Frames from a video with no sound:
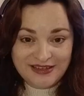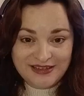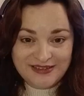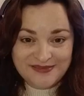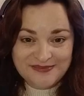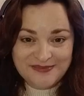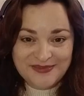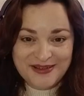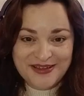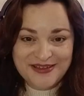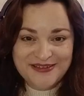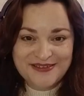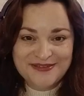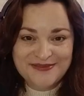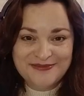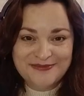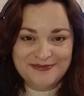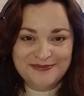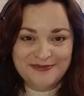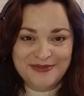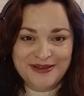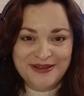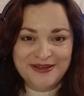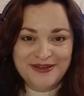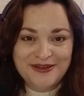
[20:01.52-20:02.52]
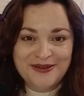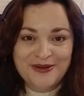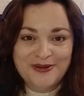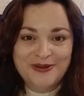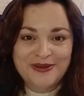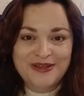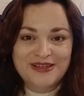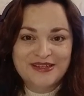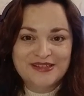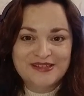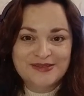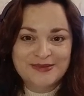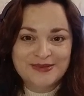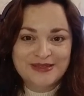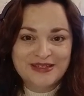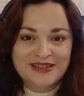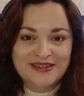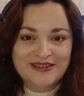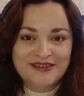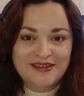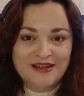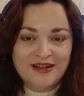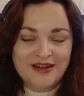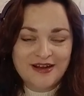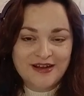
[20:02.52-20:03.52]
in my knowing, is
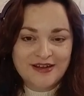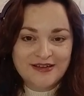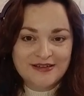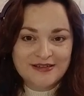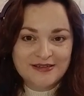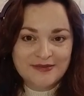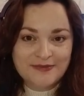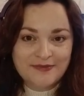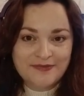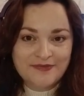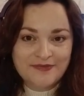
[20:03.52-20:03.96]
within the heart.